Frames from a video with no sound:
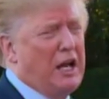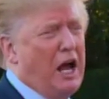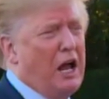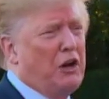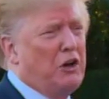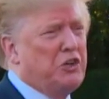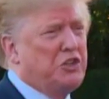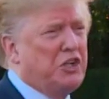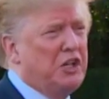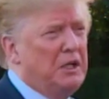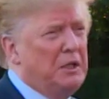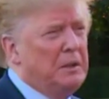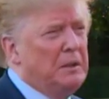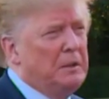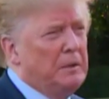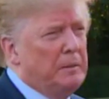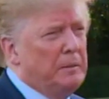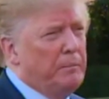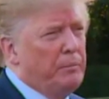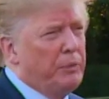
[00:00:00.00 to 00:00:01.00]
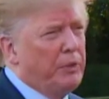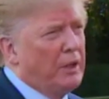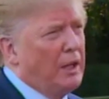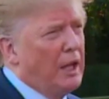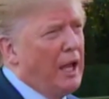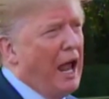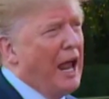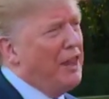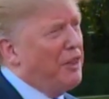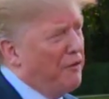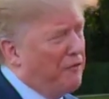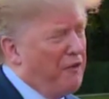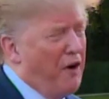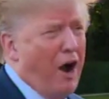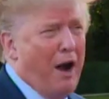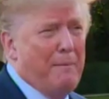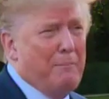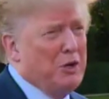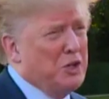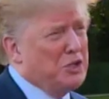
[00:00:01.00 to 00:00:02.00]
And the
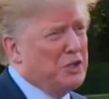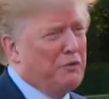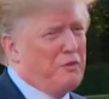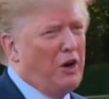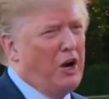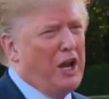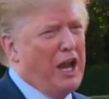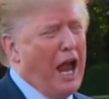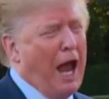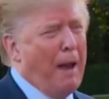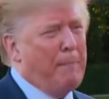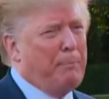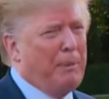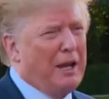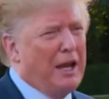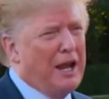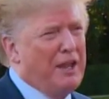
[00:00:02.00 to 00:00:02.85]
farmers are very happy,